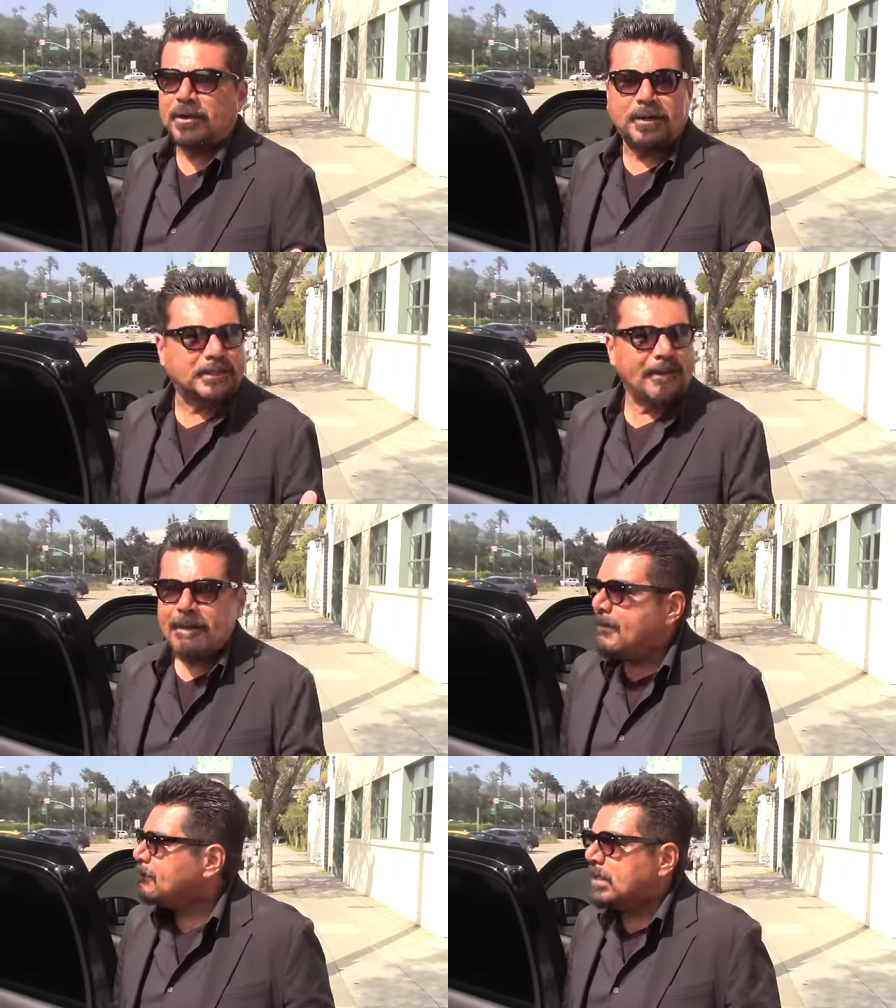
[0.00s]

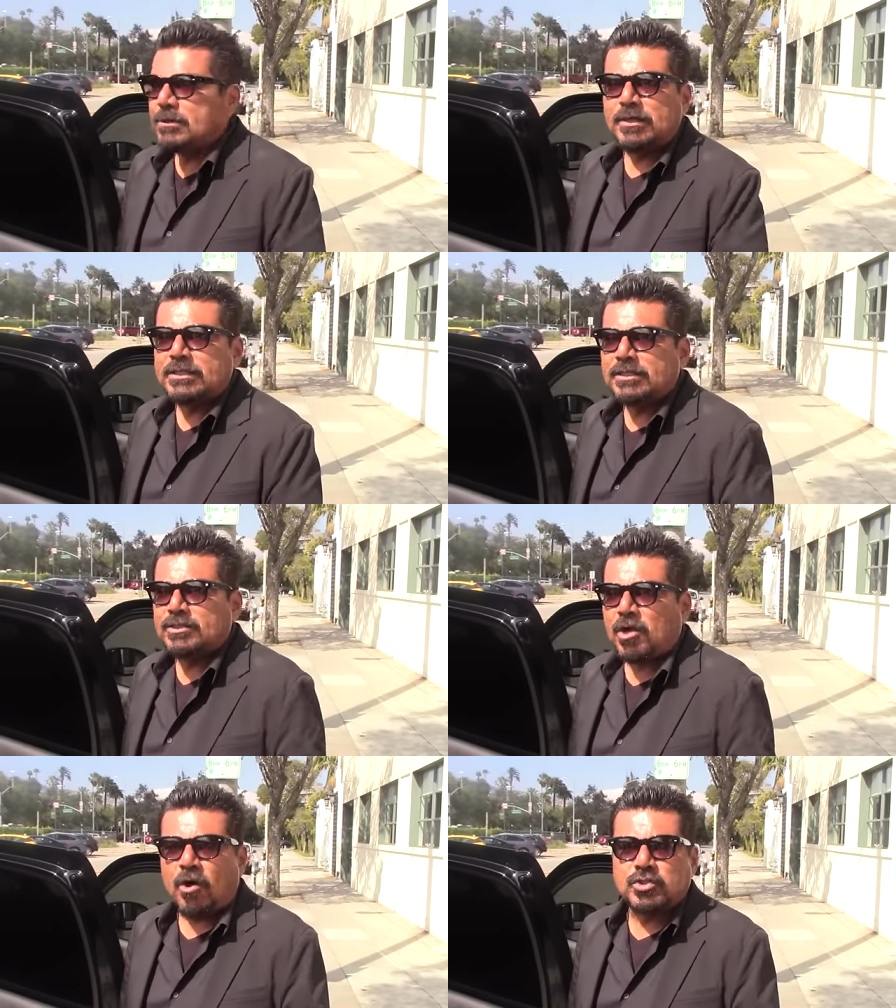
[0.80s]
already, he already
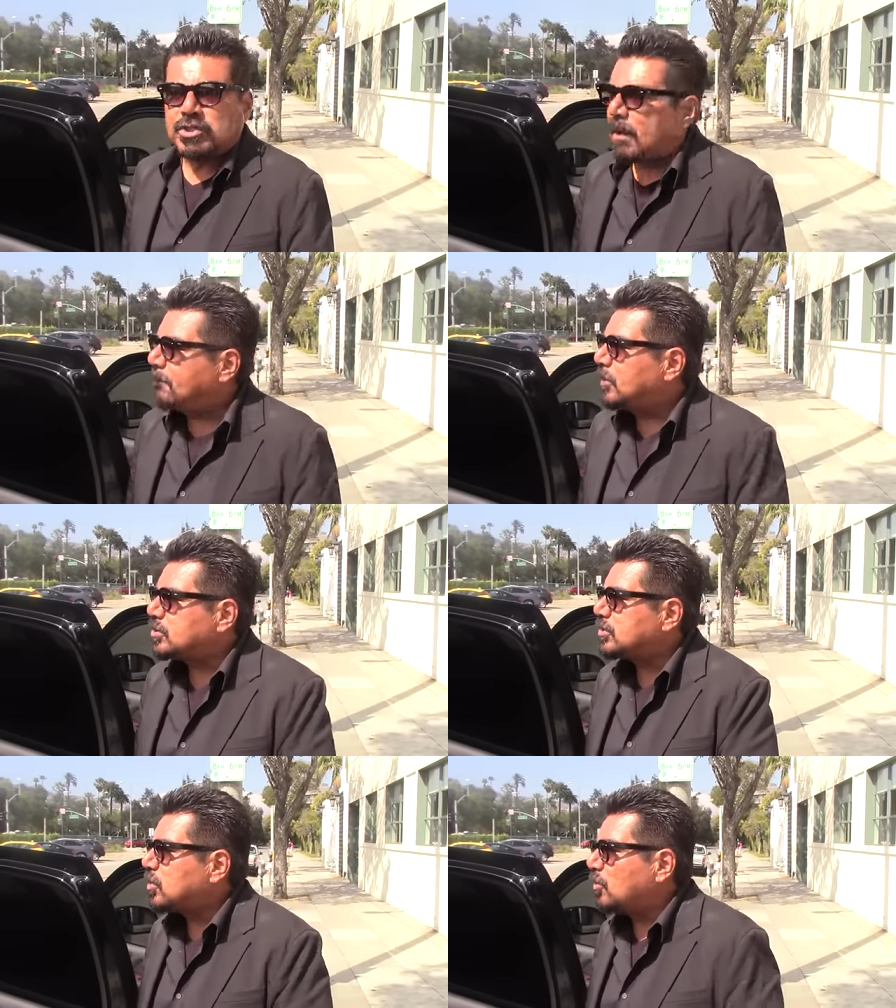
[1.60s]
called Jeb
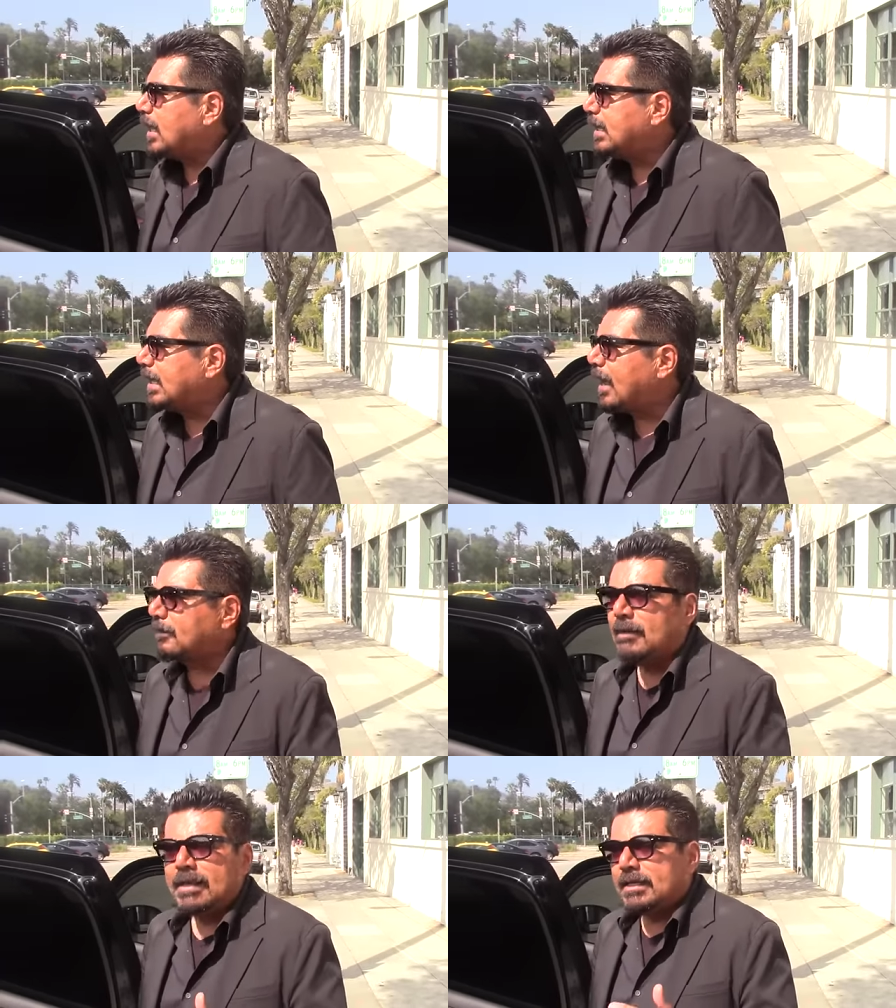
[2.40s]
Bush's old lady out.